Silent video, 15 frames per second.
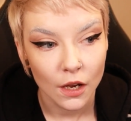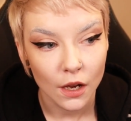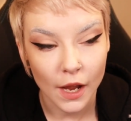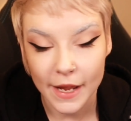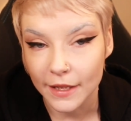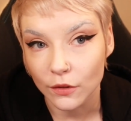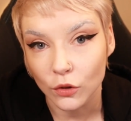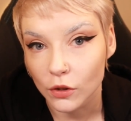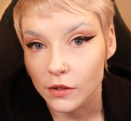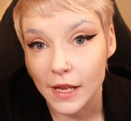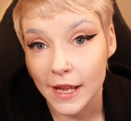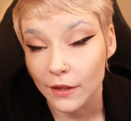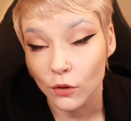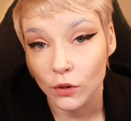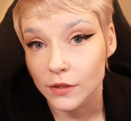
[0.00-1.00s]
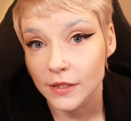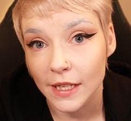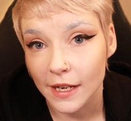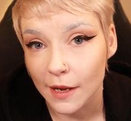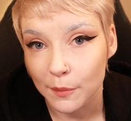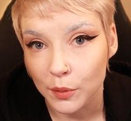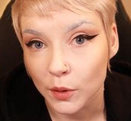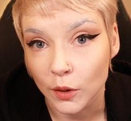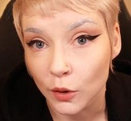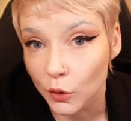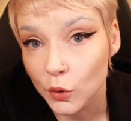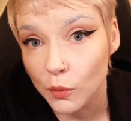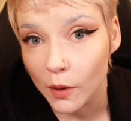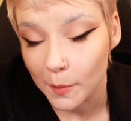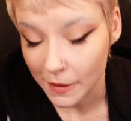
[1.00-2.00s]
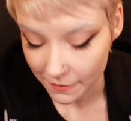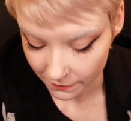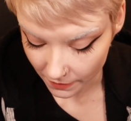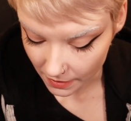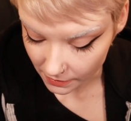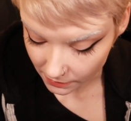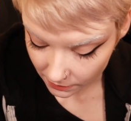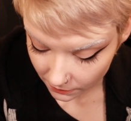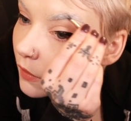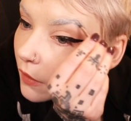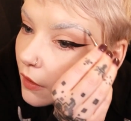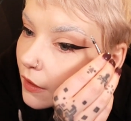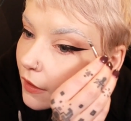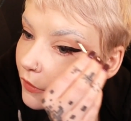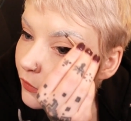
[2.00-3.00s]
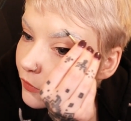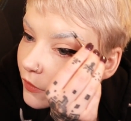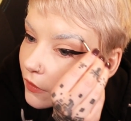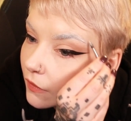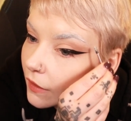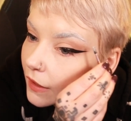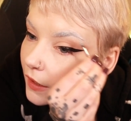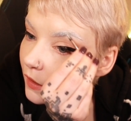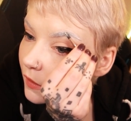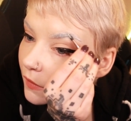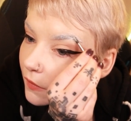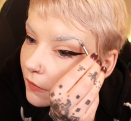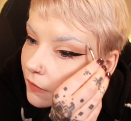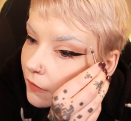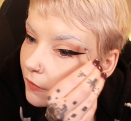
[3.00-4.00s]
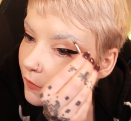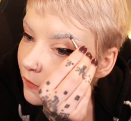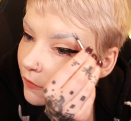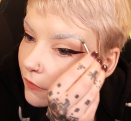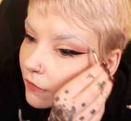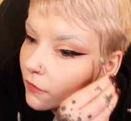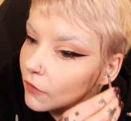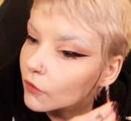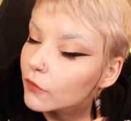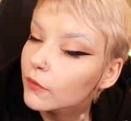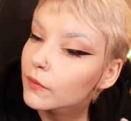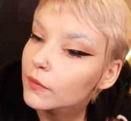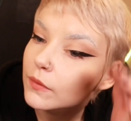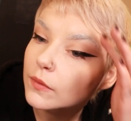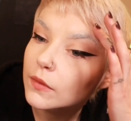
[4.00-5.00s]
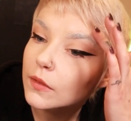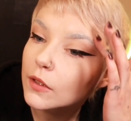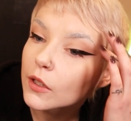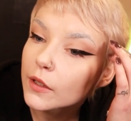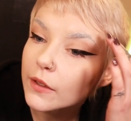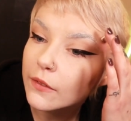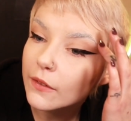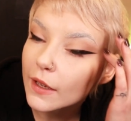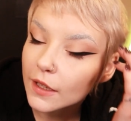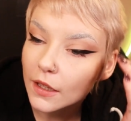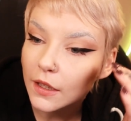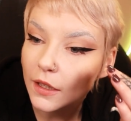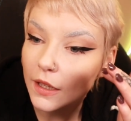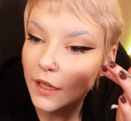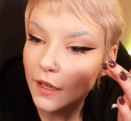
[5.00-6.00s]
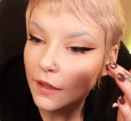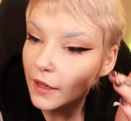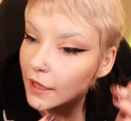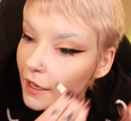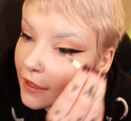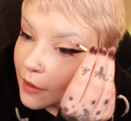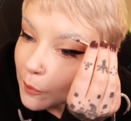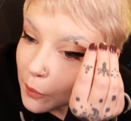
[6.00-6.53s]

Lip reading: it looks like I put glue on my face. And I feel like this is as good as I can get it. Like I could